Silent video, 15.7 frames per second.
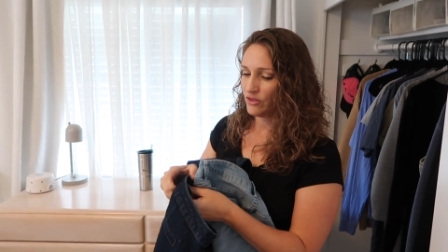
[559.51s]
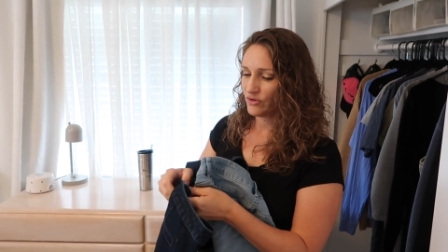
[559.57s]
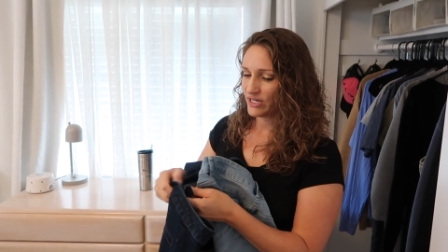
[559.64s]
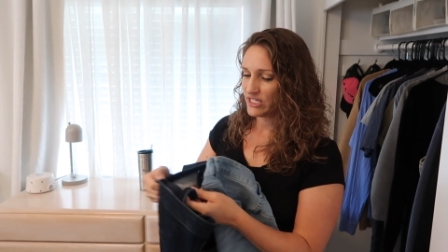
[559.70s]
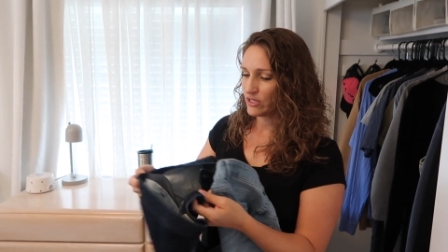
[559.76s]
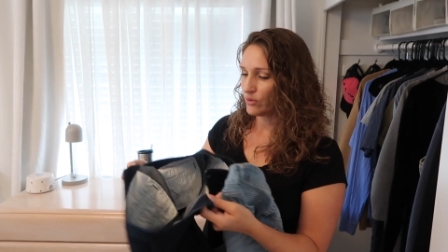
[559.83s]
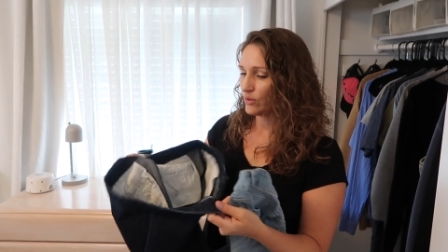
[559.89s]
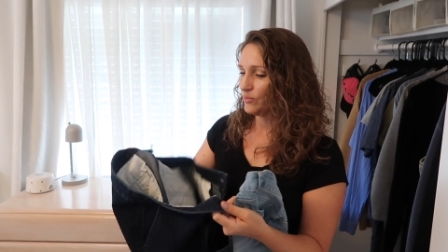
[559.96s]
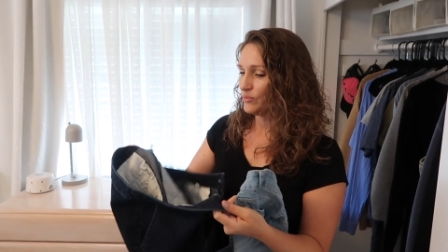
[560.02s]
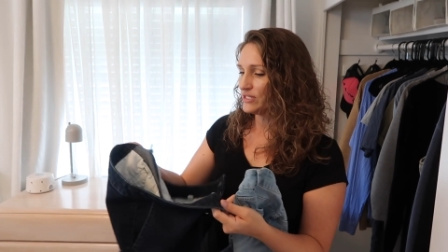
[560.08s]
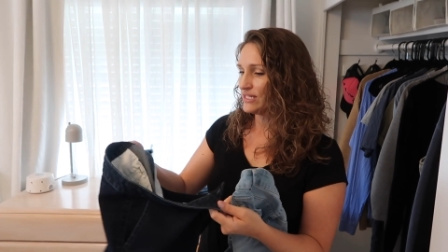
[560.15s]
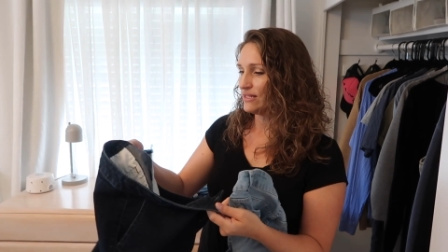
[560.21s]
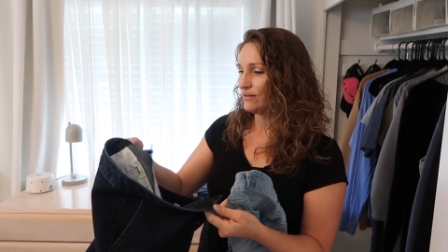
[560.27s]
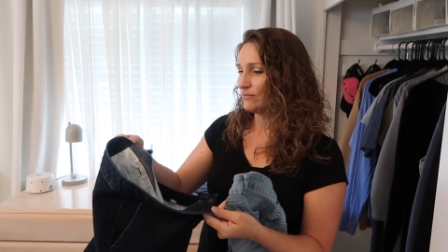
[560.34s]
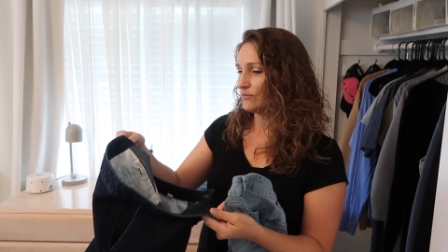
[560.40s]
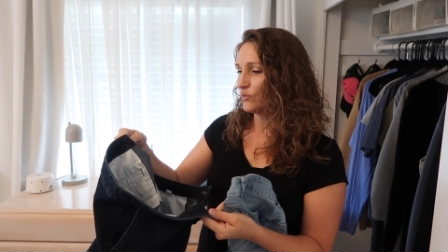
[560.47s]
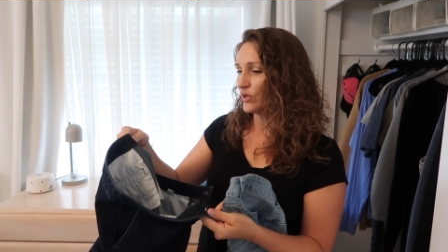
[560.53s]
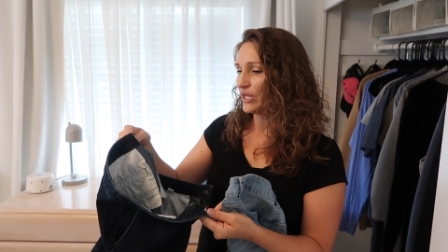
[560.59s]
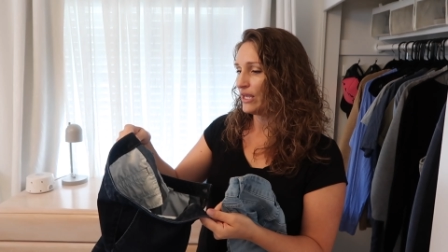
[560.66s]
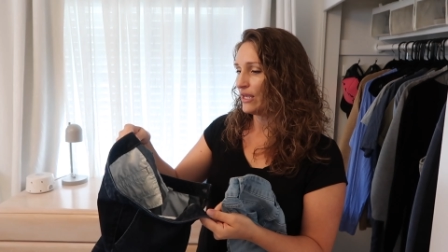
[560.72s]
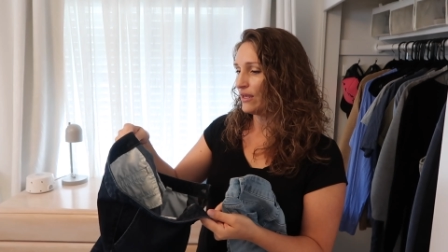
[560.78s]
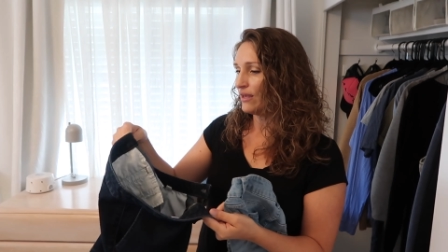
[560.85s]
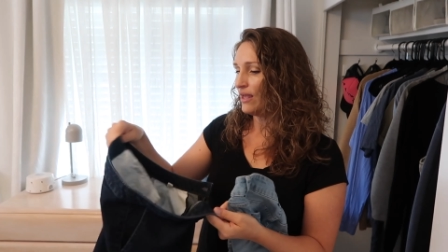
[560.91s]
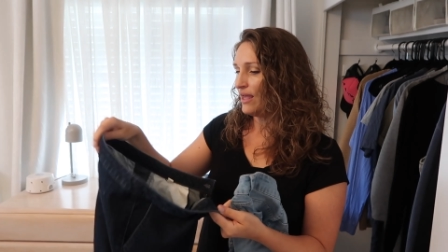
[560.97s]
The dressing room wasn't
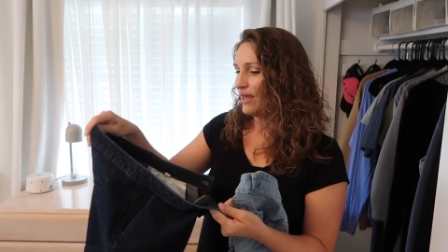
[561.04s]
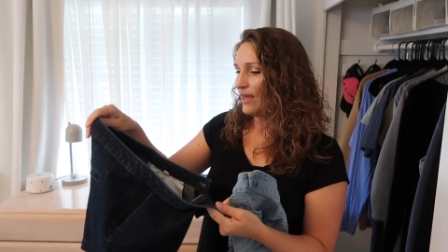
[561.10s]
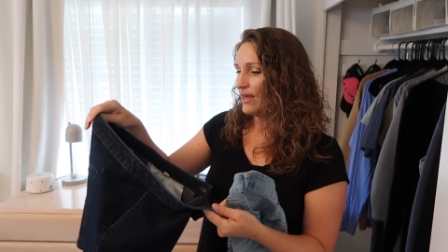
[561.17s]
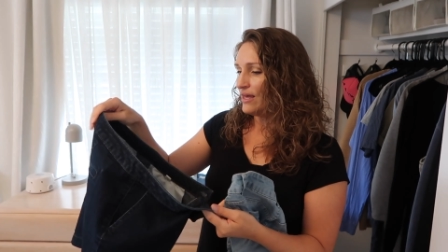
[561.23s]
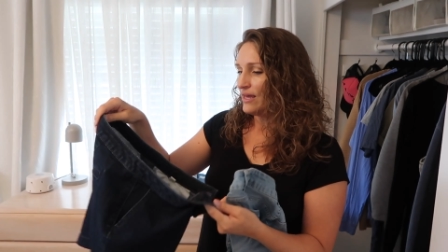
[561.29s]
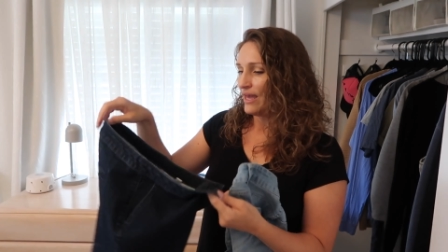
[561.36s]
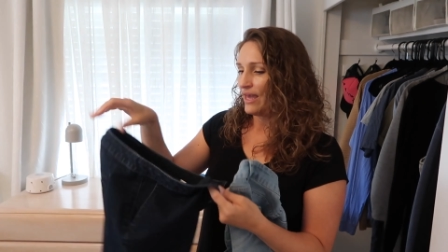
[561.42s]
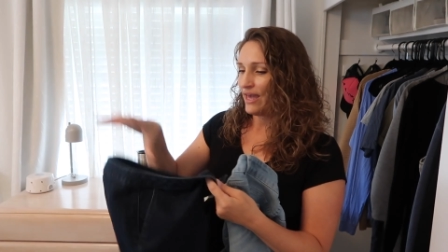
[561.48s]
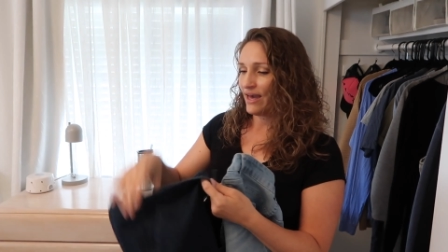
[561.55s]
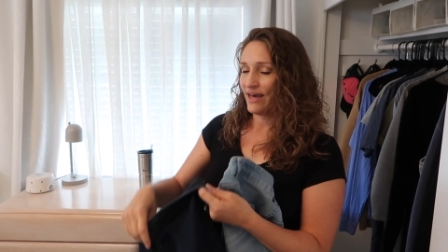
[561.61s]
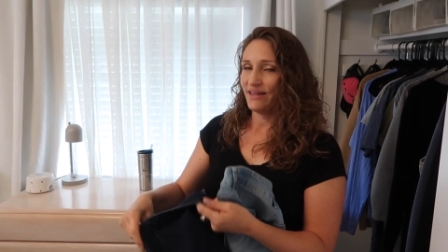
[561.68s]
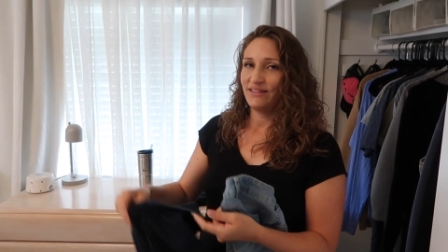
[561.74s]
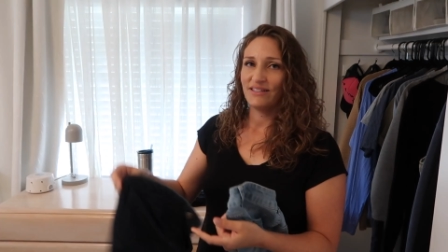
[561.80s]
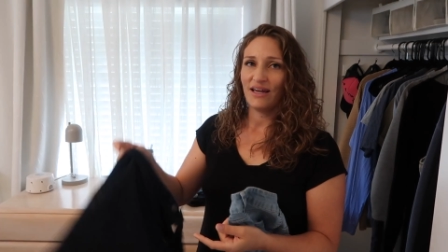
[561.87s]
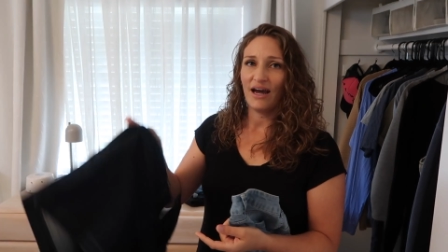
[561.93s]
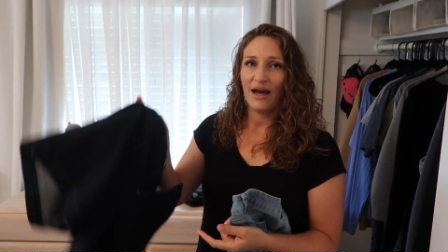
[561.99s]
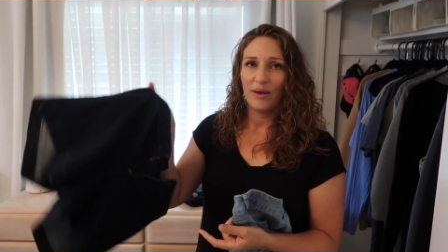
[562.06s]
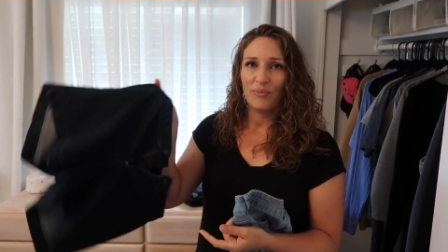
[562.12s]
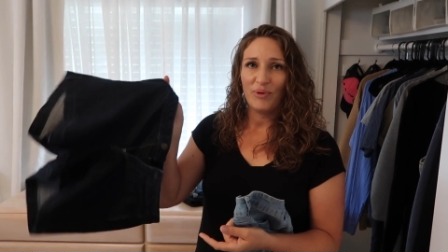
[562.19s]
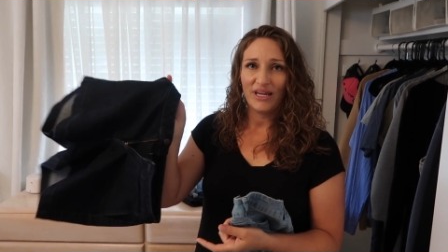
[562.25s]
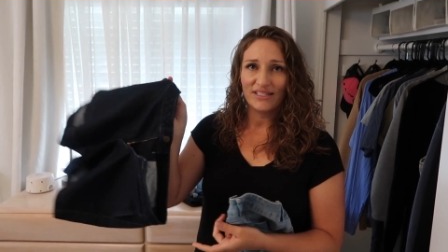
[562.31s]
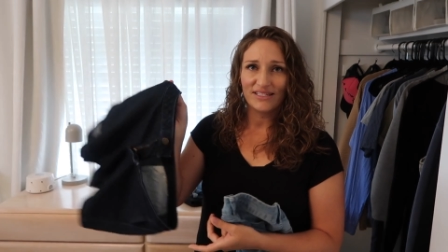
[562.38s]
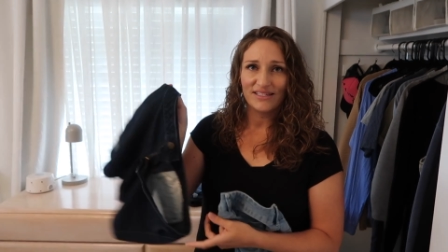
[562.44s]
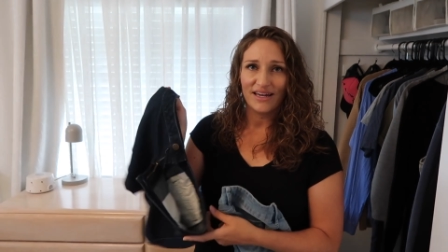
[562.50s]
working and I
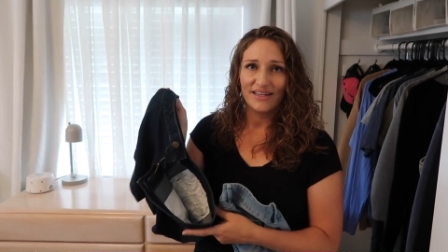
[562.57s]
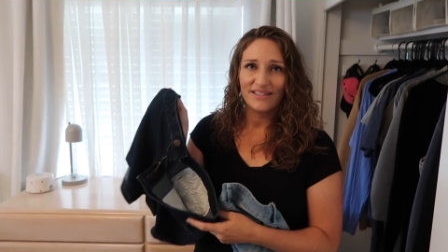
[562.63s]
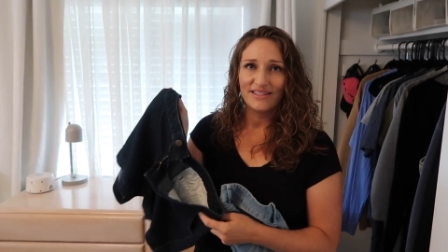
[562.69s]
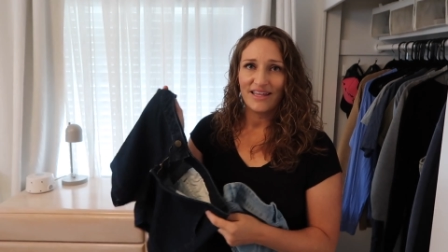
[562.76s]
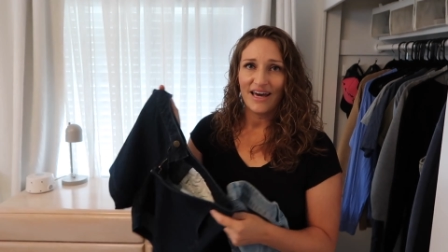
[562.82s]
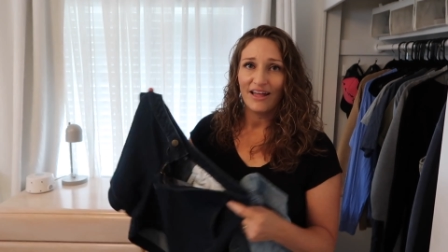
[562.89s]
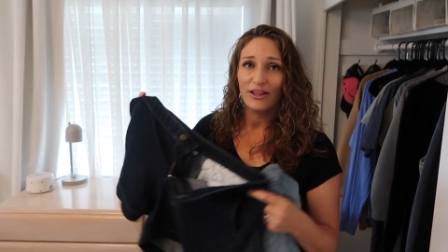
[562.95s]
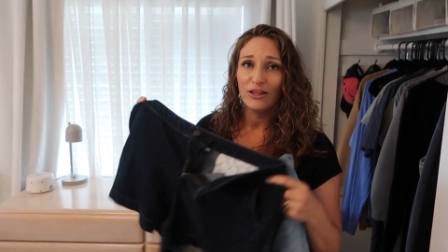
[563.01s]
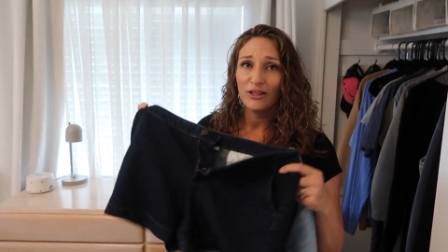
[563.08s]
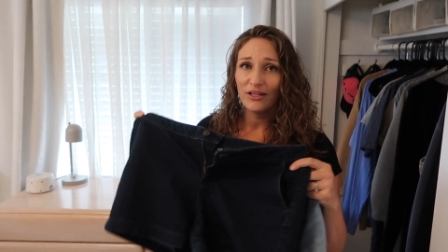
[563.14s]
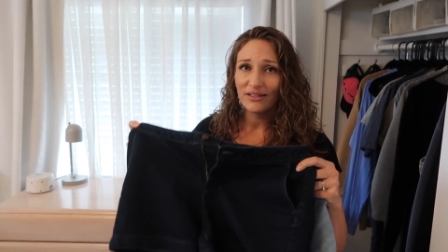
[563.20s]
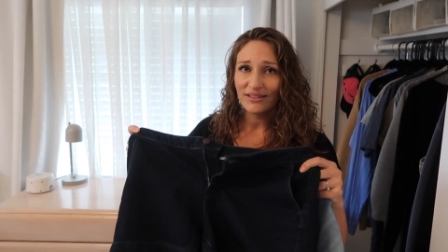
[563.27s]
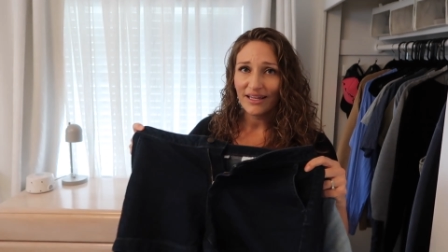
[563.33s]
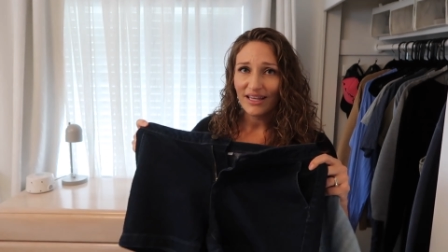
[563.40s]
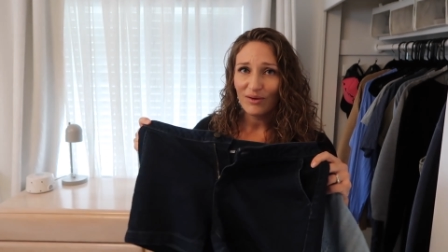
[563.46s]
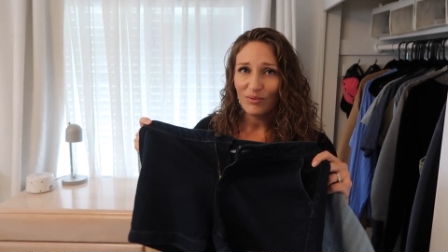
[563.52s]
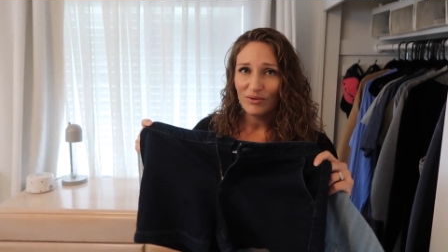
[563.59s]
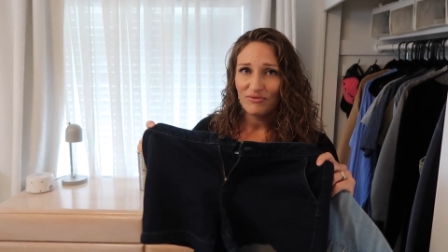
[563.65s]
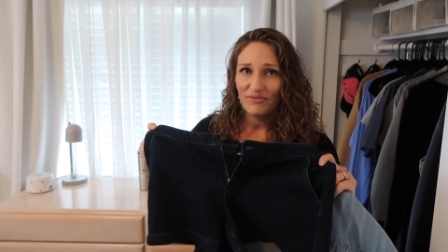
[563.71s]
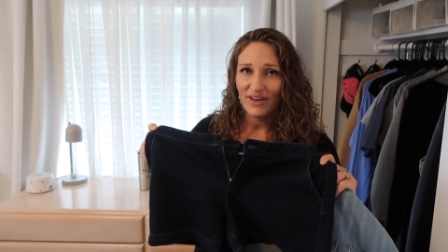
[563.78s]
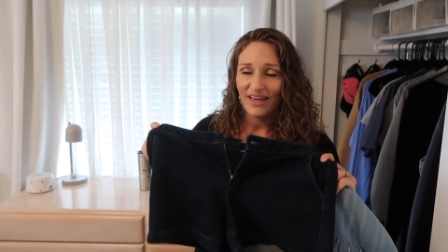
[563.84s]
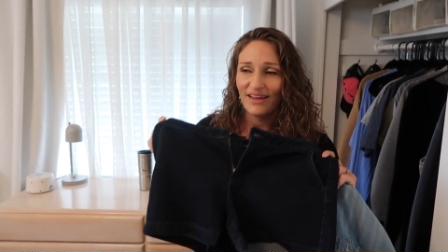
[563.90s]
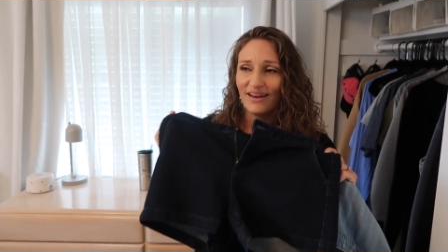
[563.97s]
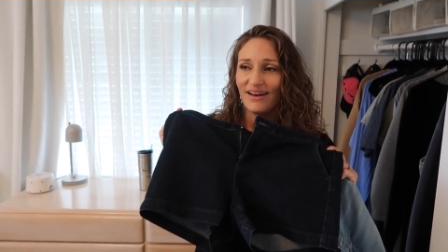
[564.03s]
picked a size that looked like it would
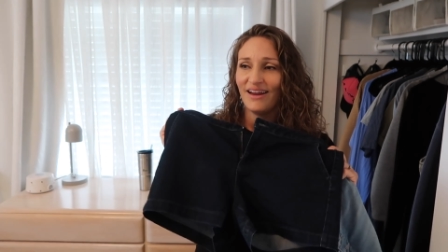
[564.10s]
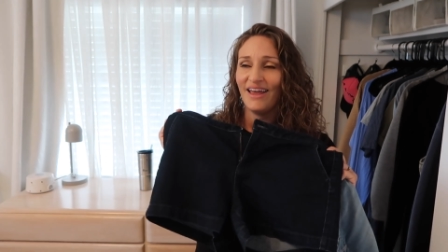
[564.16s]
fit